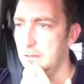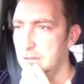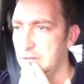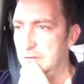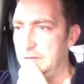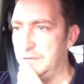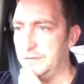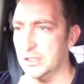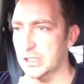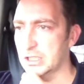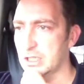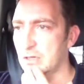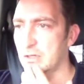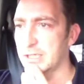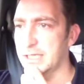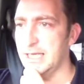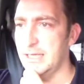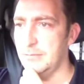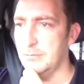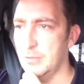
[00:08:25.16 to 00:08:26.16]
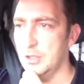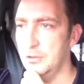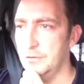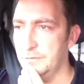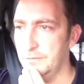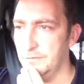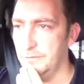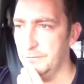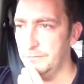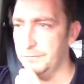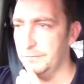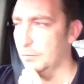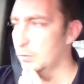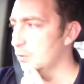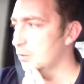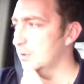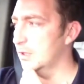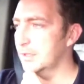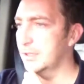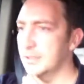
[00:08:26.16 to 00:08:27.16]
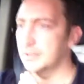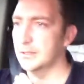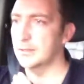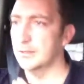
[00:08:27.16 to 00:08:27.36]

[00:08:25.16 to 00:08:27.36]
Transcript: You just got to keep moving forward.